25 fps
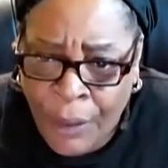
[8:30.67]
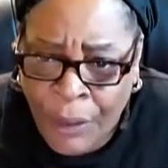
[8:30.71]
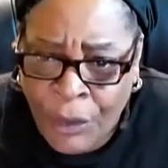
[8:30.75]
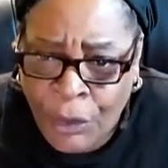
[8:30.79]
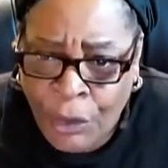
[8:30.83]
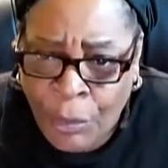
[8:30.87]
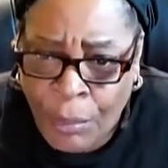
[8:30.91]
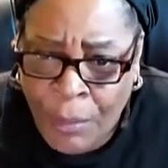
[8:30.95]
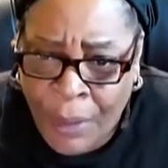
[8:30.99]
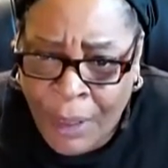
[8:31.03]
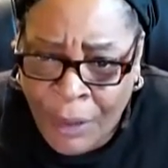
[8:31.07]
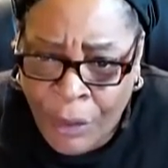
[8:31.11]

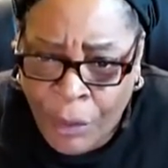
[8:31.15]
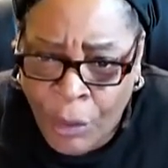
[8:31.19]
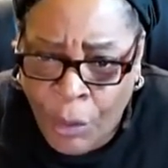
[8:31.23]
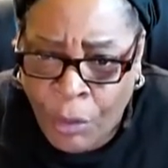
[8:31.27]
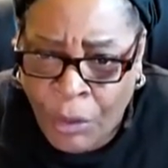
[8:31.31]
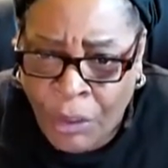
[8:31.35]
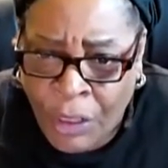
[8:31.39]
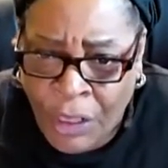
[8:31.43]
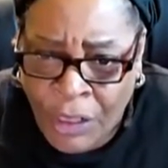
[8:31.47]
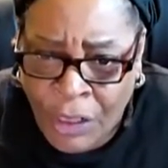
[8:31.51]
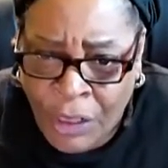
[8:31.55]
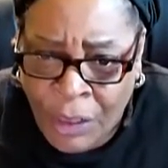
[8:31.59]
racial
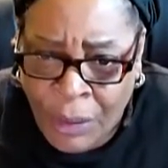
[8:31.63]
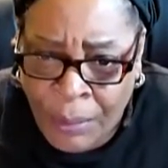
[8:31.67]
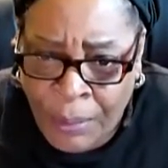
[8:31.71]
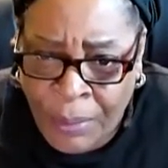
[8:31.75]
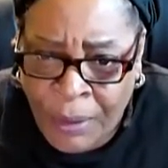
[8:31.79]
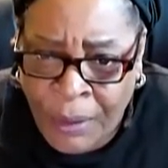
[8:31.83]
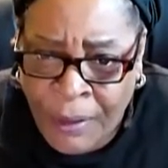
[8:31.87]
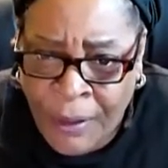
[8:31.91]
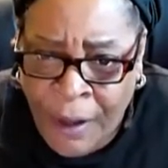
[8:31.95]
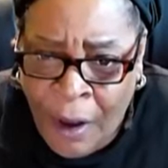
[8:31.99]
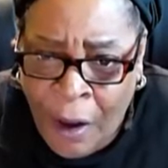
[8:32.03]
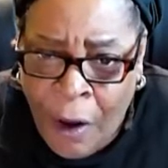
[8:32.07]
minorities to
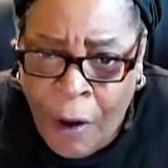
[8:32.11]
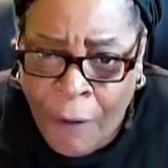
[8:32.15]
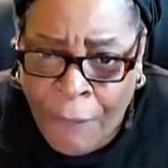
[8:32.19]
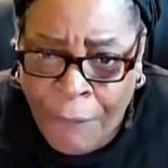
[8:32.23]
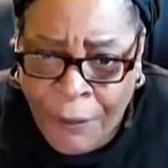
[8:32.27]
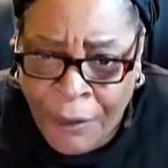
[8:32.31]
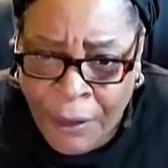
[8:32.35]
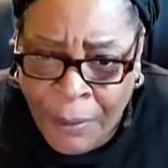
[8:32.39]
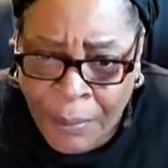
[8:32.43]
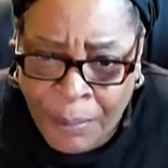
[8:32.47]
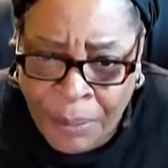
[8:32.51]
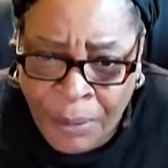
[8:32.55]
be
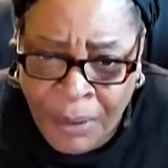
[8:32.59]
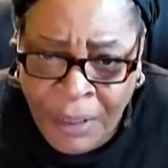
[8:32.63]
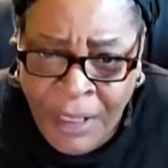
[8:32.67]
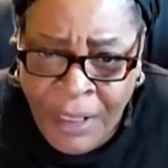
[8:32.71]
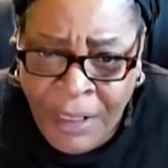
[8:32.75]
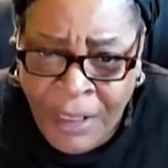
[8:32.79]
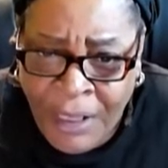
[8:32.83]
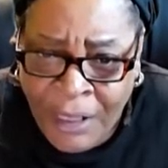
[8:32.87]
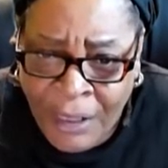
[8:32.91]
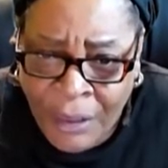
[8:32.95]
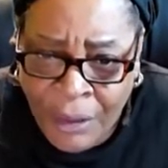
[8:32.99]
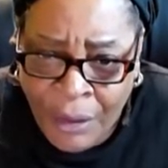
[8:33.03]
offered a
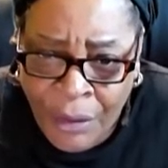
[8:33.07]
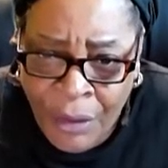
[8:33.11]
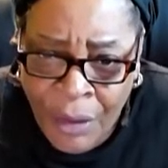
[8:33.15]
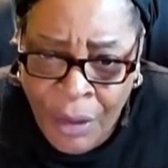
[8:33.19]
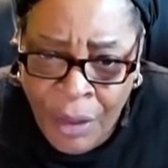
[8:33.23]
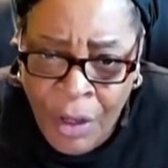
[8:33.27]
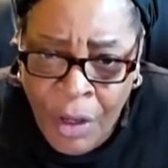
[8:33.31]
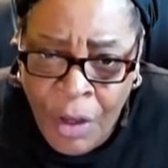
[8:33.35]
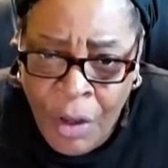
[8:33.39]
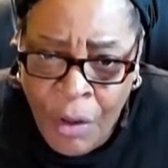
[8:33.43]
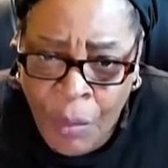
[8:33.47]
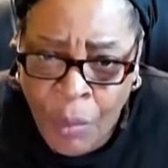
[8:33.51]
plea deal